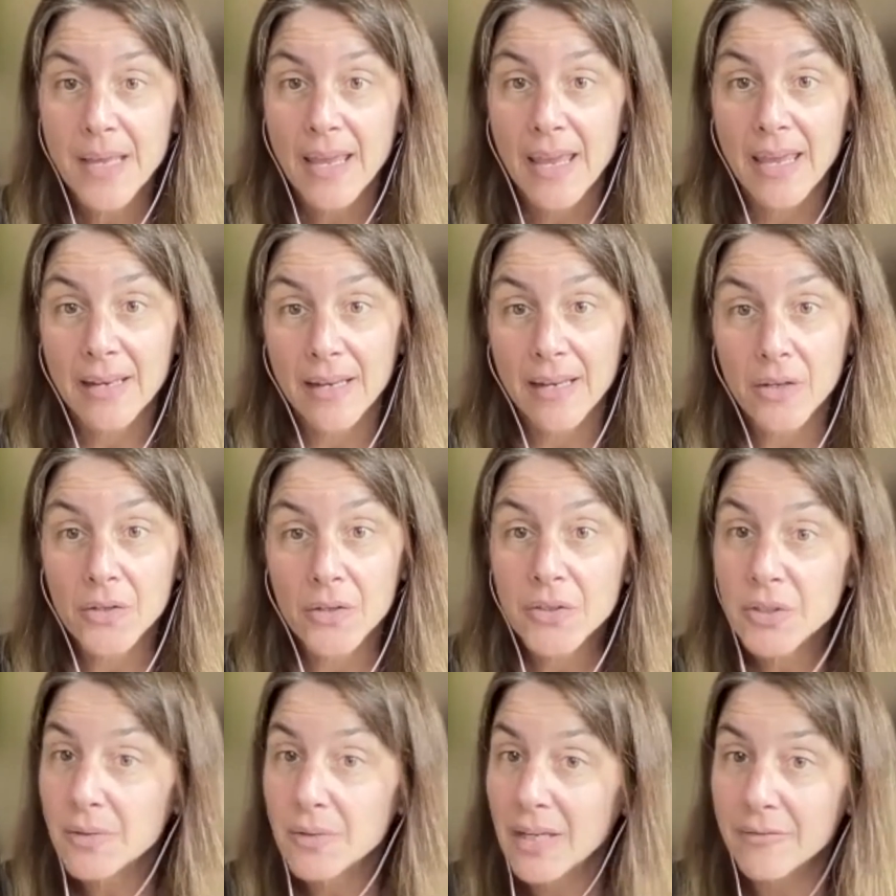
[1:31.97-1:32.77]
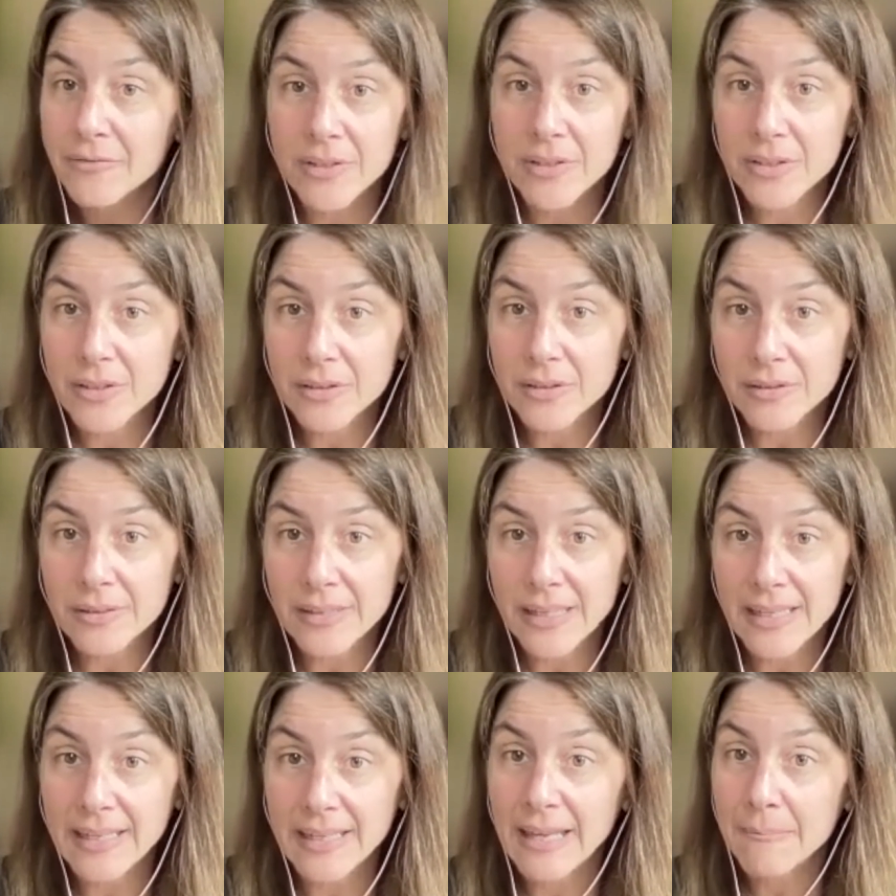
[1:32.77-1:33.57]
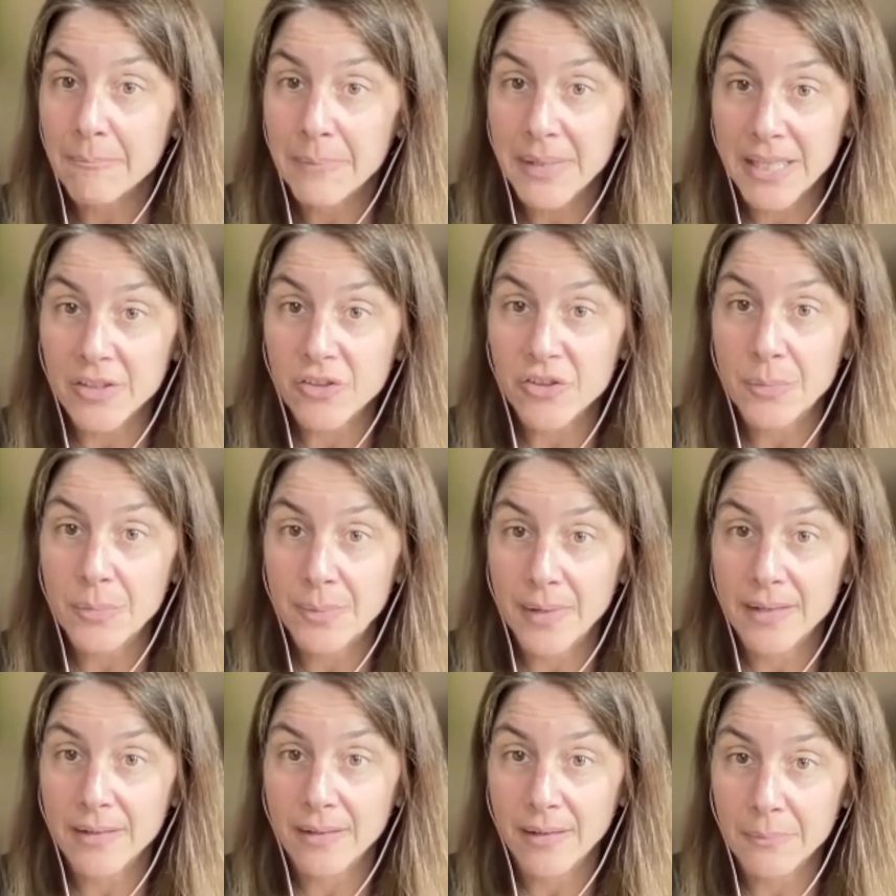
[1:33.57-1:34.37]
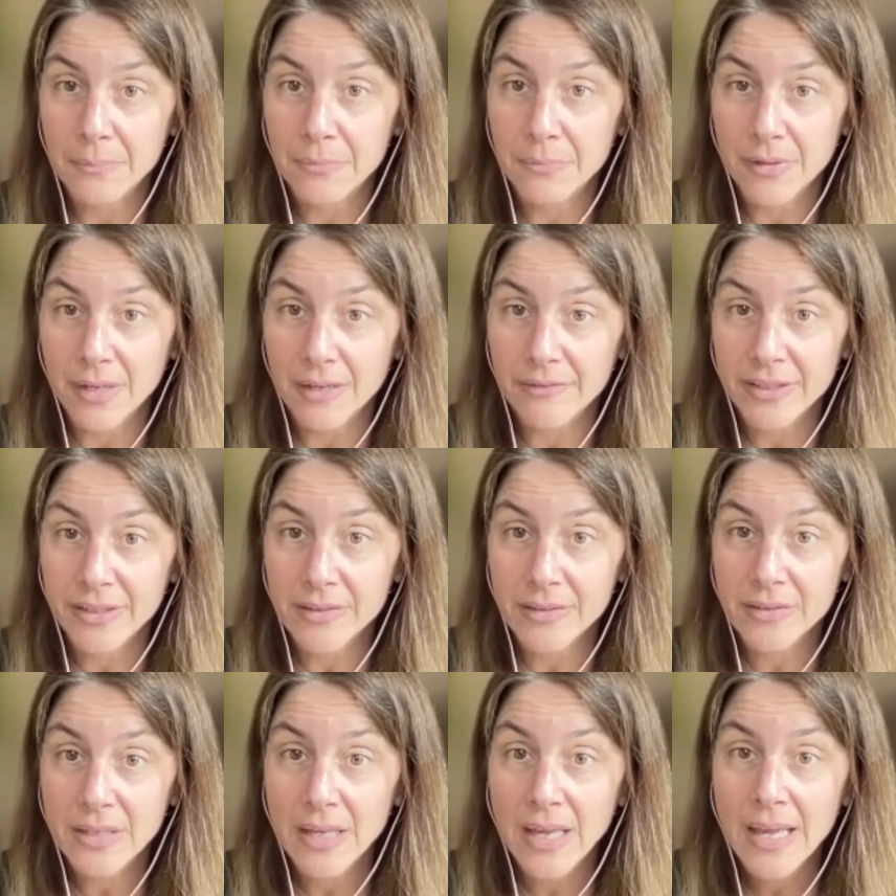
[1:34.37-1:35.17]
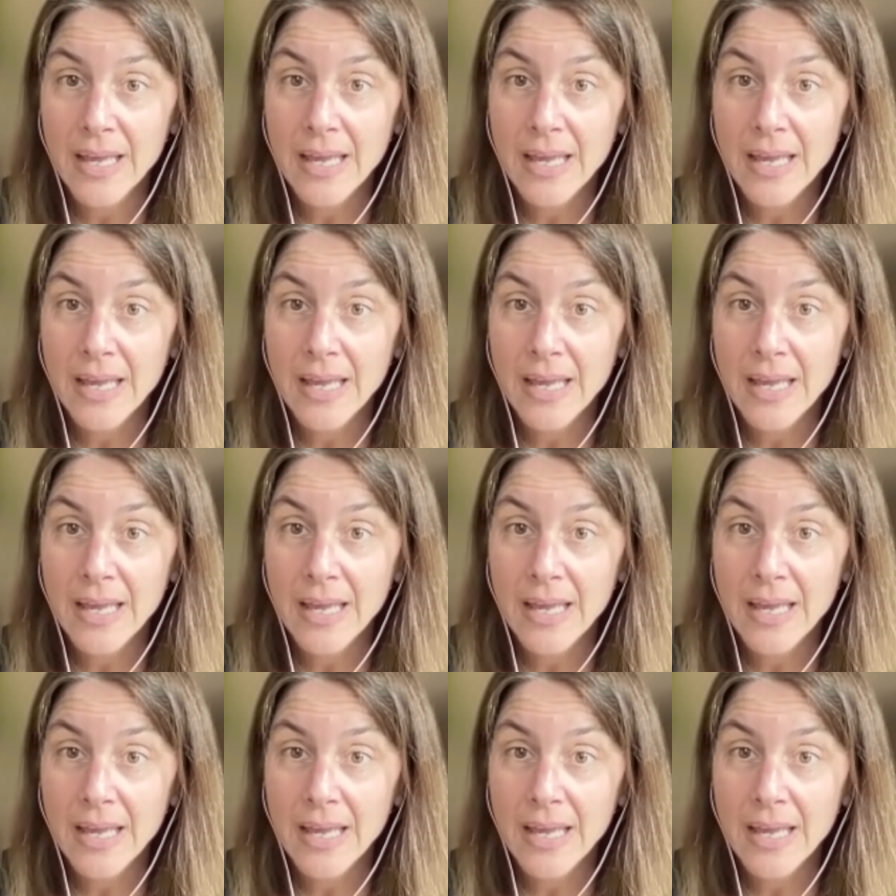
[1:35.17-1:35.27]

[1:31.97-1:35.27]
And I also every single day get pitched by nonprofits.